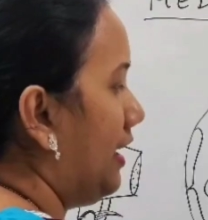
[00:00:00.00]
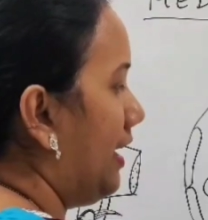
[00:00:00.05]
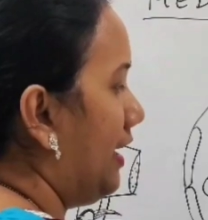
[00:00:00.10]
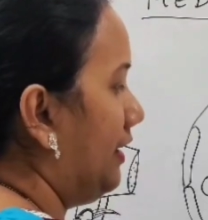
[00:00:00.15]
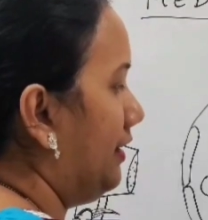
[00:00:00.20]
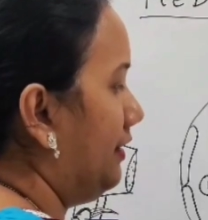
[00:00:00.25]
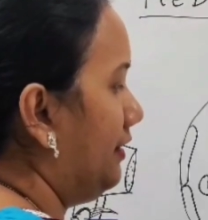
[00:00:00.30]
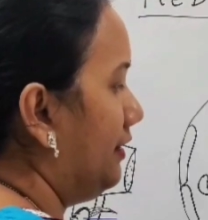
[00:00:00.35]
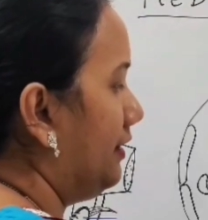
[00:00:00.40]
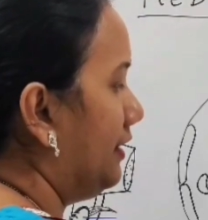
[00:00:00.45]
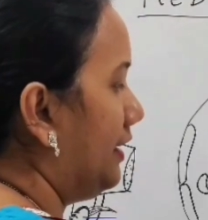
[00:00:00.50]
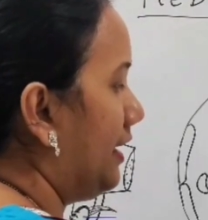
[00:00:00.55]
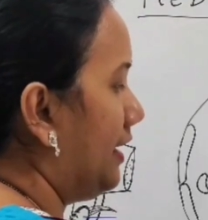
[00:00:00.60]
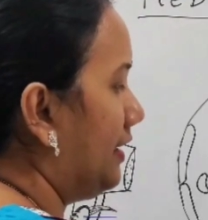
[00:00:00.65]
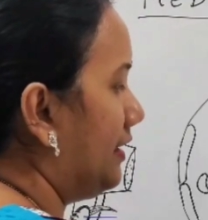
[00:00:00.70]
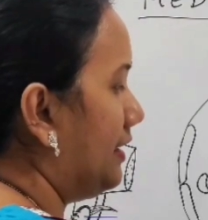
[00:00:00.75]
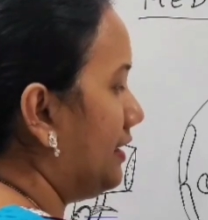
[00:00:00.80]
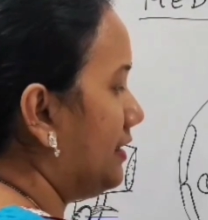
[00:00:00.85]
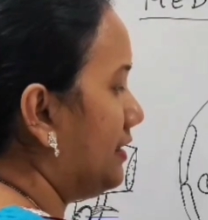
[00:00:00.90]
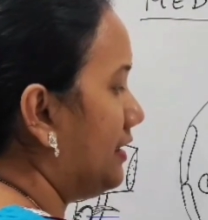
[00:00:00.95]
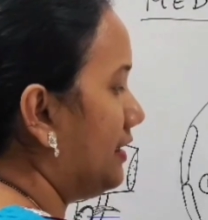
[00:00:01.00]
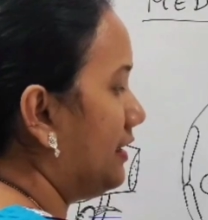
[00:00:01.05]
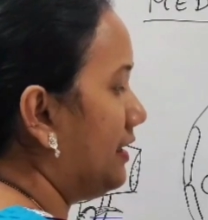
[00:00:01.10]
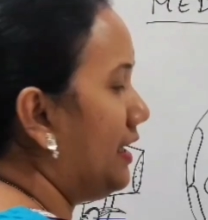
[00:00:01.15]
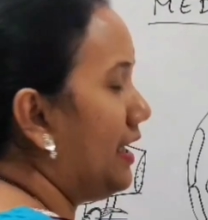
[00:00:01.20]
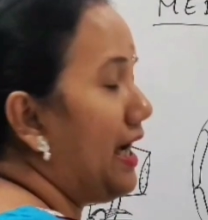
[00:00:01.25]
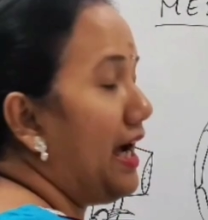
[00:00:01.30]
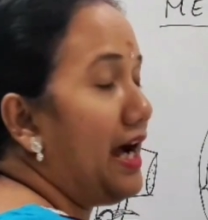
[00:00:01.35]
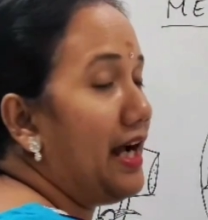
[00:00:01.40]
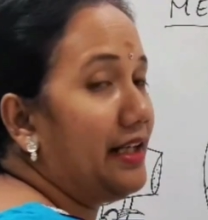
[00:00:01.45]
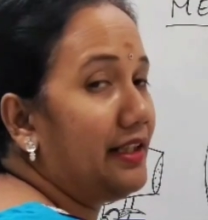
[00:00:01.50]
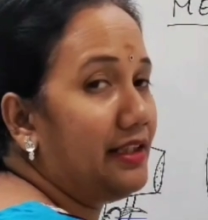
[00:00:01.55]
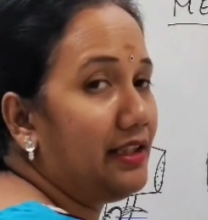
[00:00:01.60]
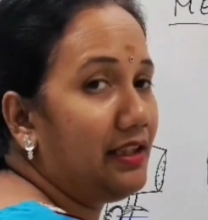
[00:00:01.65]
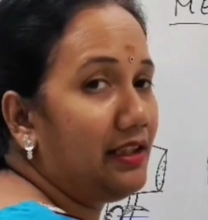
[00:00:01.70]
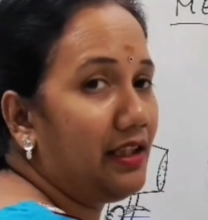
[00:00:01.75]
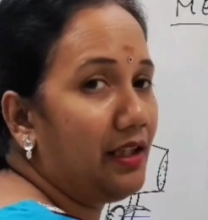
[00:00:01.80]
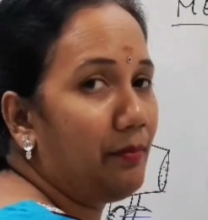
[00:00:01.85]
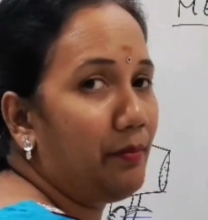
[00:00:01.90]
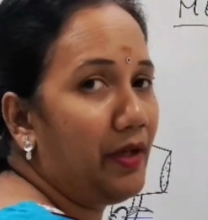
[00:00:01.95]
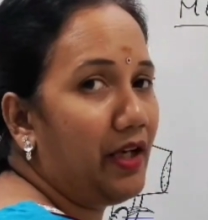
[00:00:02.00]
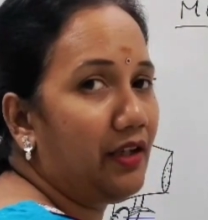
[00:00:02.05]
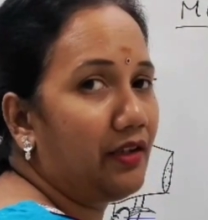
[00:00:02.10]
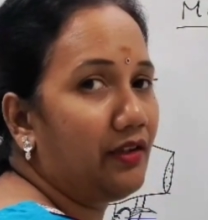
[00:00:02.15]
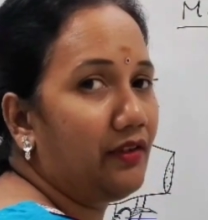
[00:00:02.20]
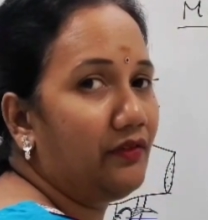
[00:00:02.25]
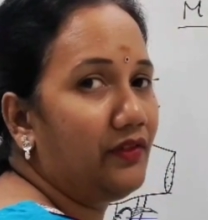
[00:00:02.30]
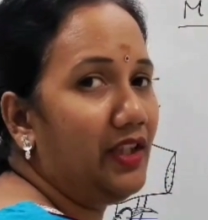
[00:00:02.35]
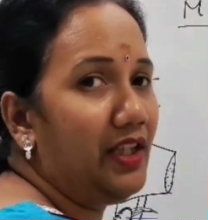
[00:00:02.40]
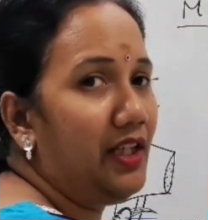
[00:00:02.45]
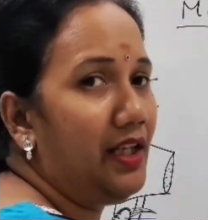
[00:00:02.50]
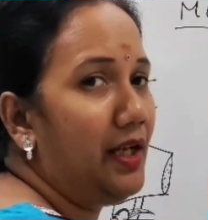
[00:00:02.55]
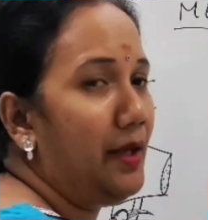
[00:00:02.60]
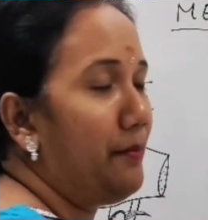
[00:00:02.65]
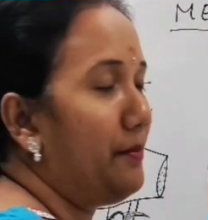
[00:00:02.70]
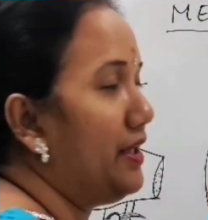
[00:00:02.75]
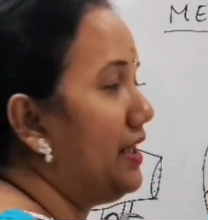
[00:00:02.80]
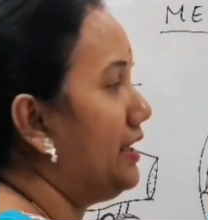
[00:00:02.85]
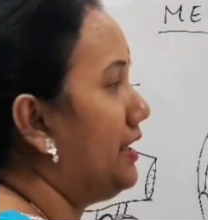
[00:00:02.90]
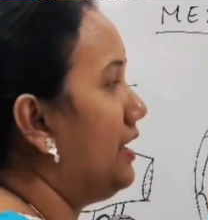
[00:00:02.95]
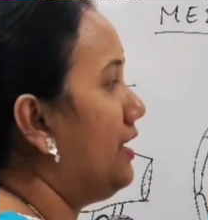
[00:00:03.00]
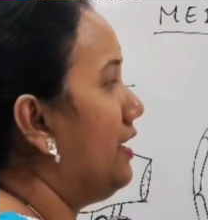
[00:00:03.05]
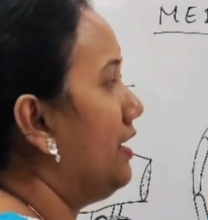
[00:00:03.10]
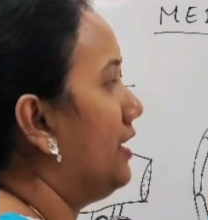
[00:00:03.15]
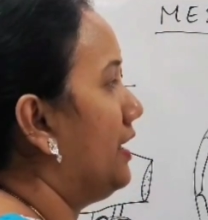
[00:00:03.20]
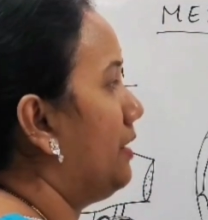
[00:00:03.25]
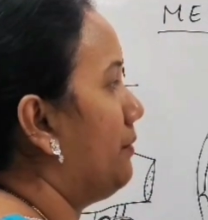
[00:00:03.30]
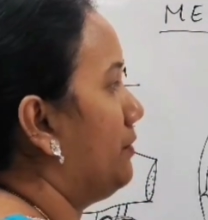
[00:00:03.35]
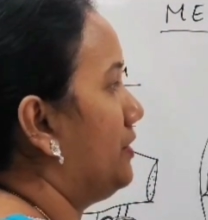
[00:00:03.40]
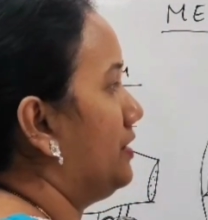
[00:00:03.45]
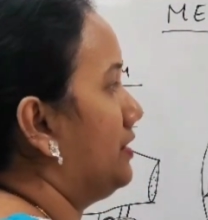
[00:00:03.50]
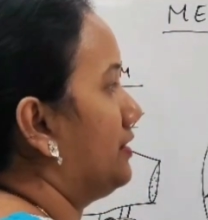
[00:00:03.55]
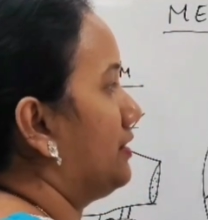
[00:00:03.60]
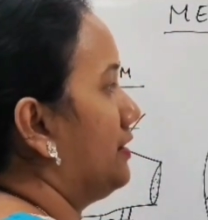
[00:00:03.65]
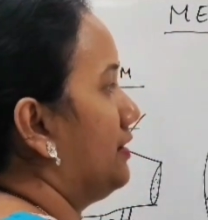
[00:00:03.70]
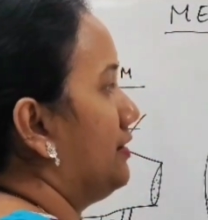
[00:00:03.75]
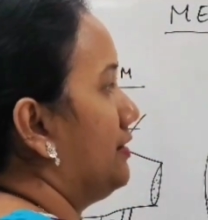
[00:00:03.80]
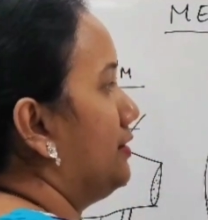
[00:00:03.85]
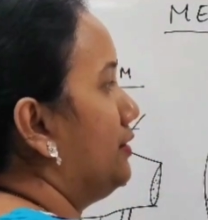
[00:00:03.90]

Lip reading: and they are reaching the anterior part of the medial lemniscus.